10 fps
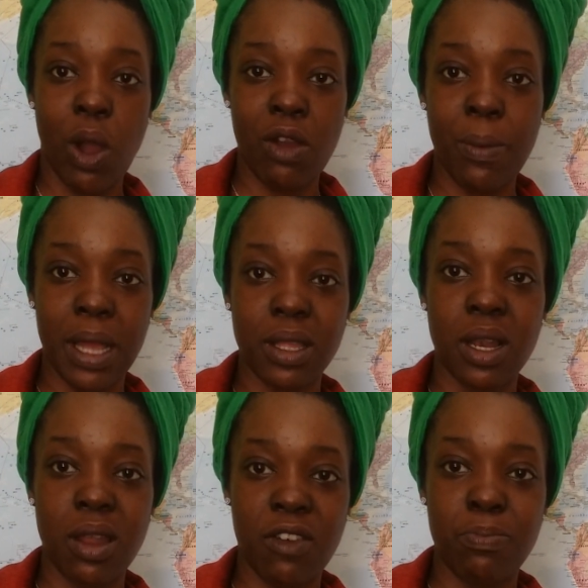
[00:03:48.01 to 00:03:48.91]
Worry about the
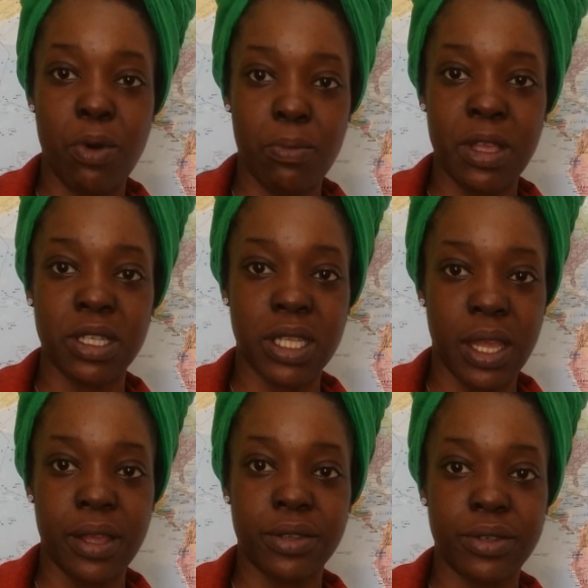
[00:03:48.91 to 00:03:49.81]
love bombing
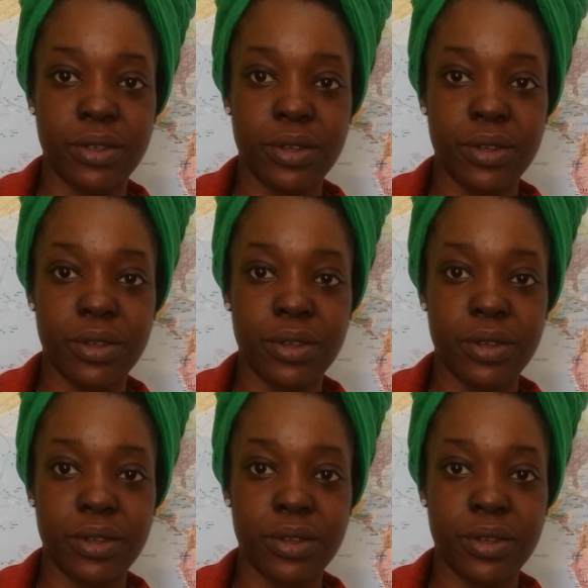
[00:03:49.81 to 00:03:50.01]
stage.